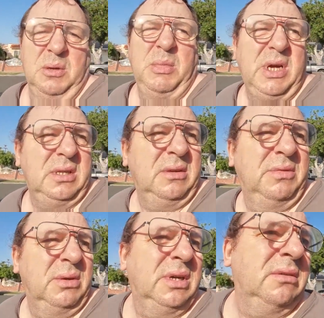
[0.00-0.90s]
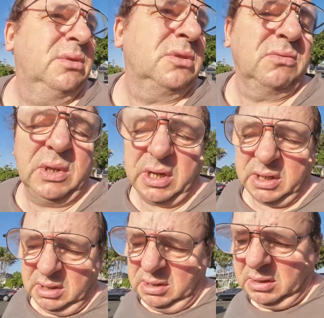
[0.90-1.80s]
But if you have those
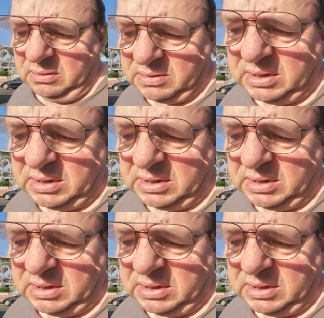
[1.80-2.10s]
vlogging kind of